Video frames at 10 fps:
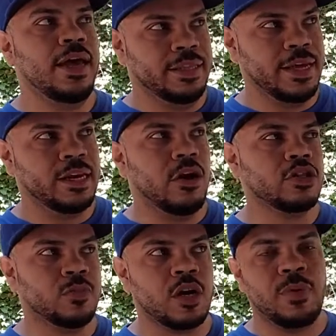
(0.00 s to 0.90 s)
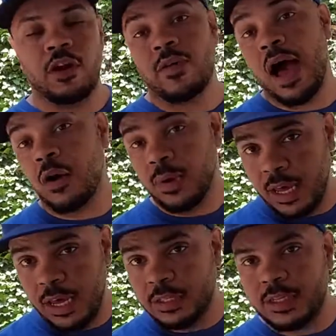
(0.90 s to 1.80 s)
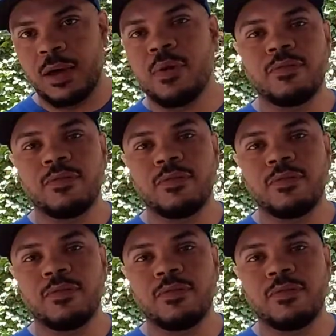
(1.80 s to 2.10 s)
and then I also bought a pair of Aqua 8s at